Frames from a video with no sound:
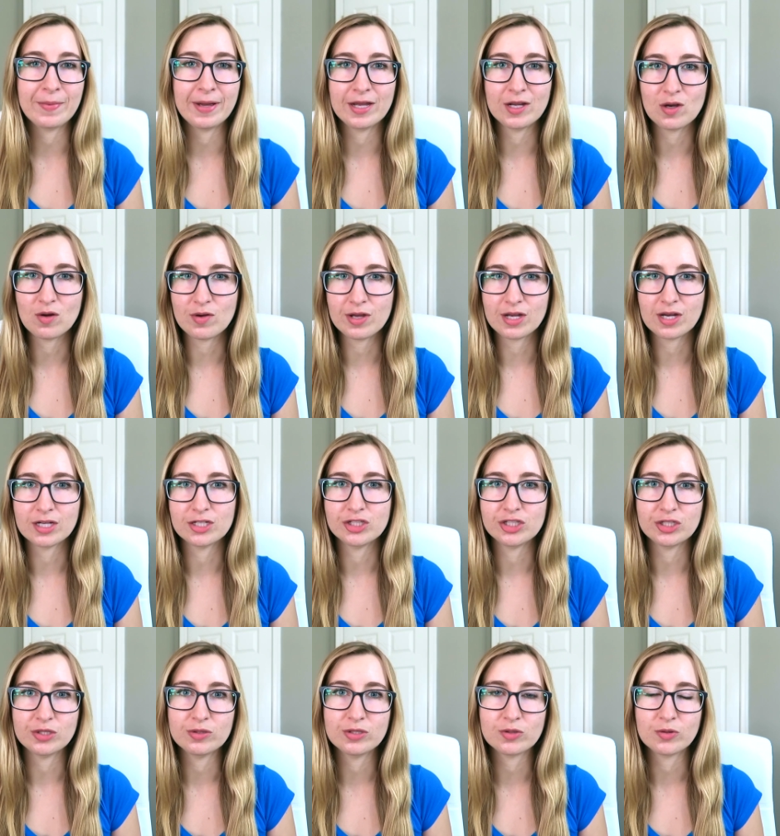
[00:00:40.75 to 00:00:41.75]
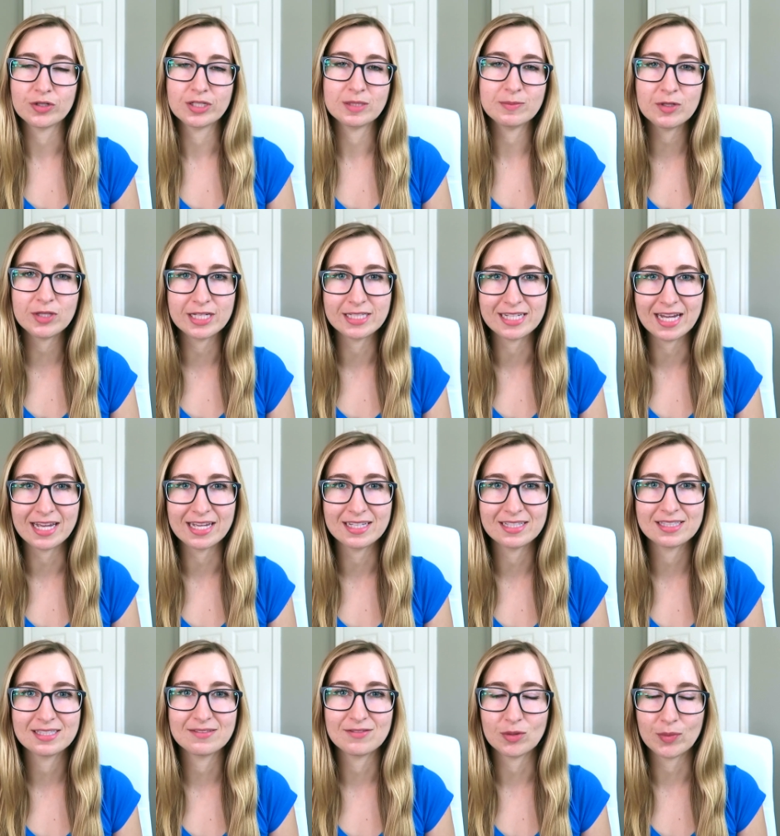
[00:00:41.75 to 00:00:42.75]
by going on juice or smoothie
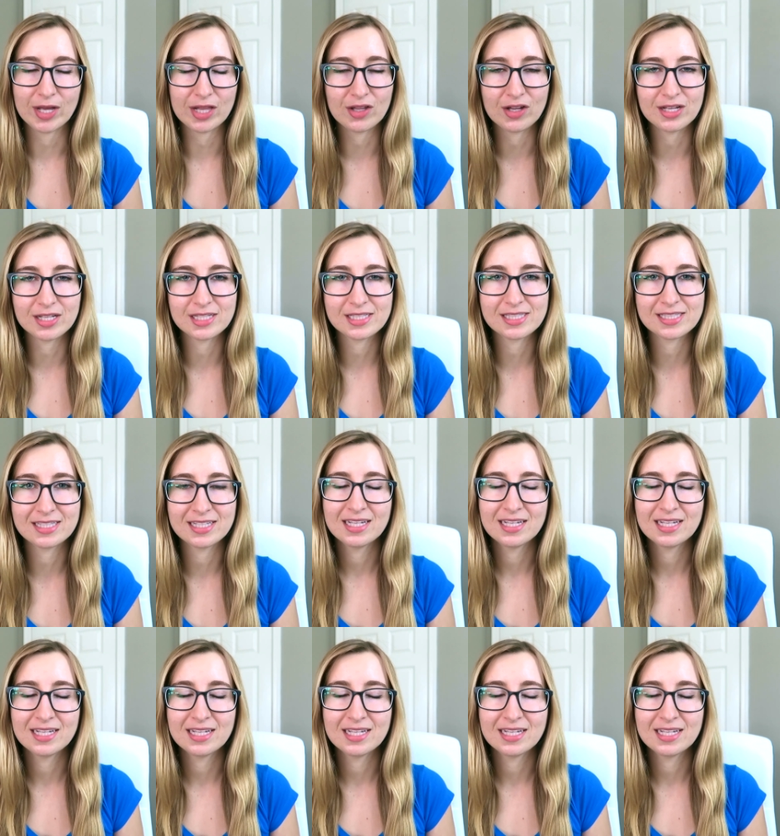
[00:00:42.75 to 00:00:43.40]
diets for weight loss.